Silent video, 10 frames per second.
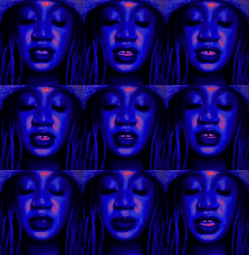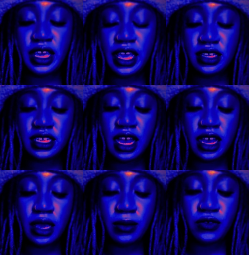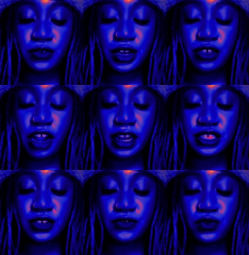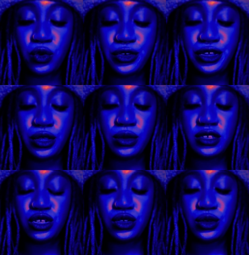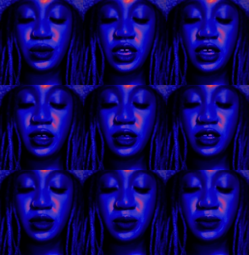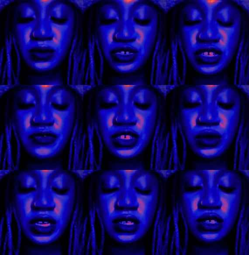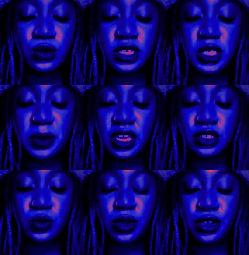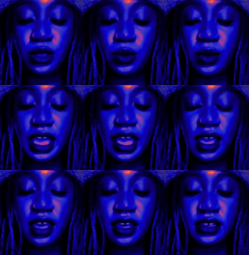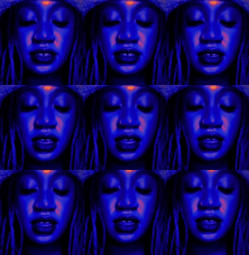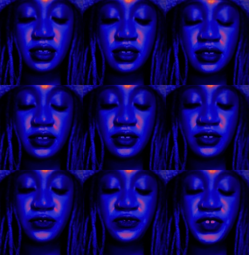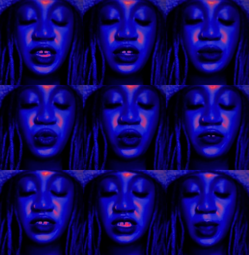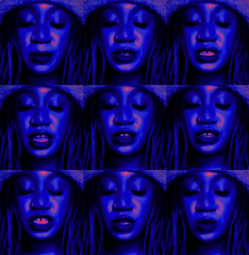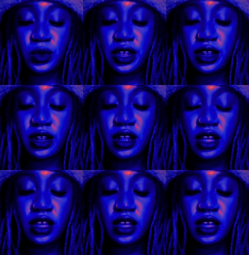this could be a time of redirection for you to shift you into a space where you can feel more of this Empress energy, where